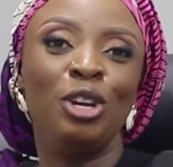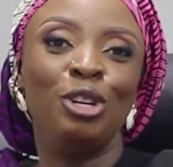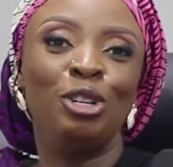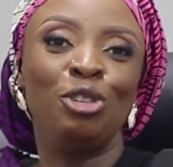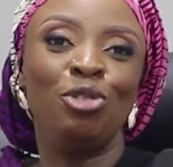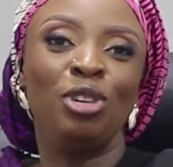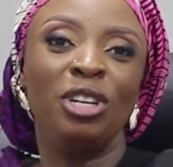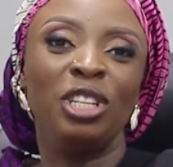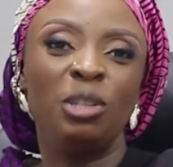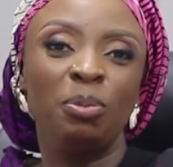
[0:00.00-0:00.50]
you
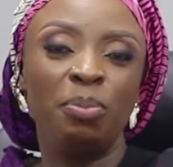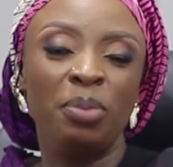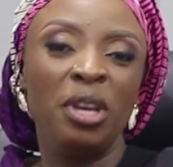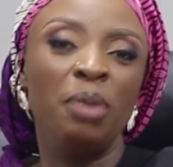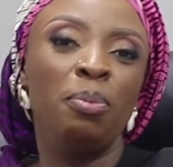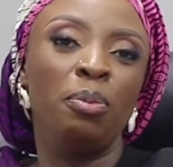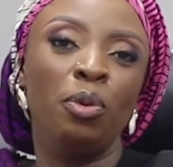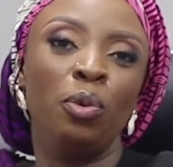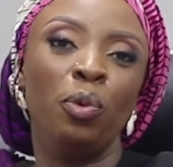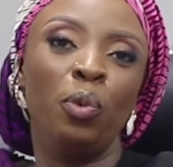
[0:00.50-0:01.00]
treat
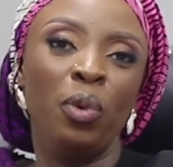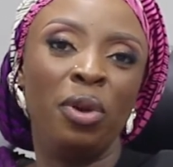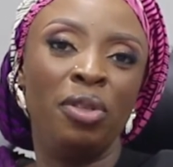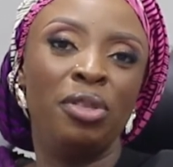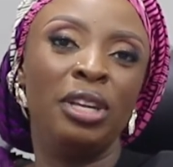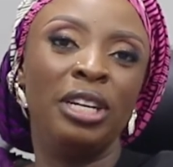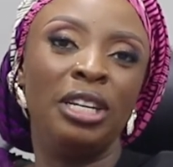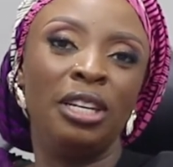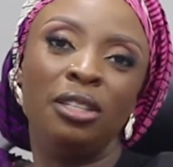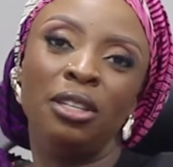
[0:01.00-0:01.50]
people
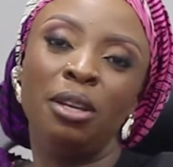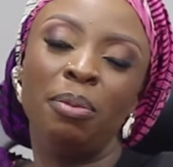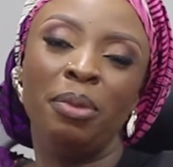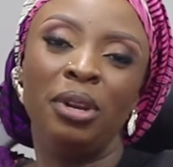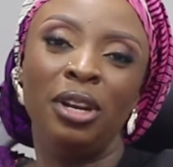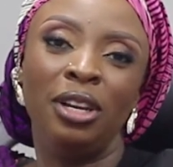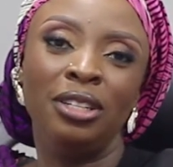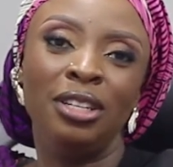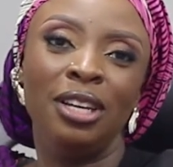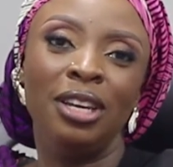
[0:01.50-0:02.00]
with
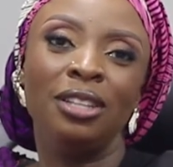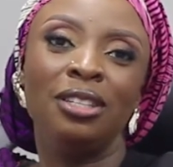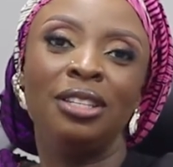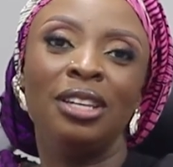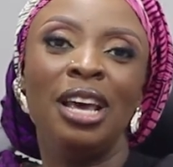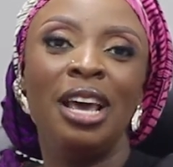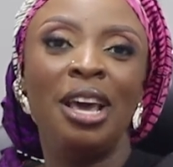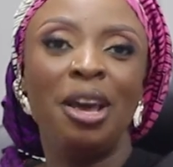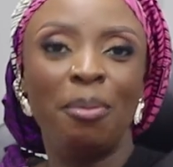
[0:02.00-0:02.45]
disabilities.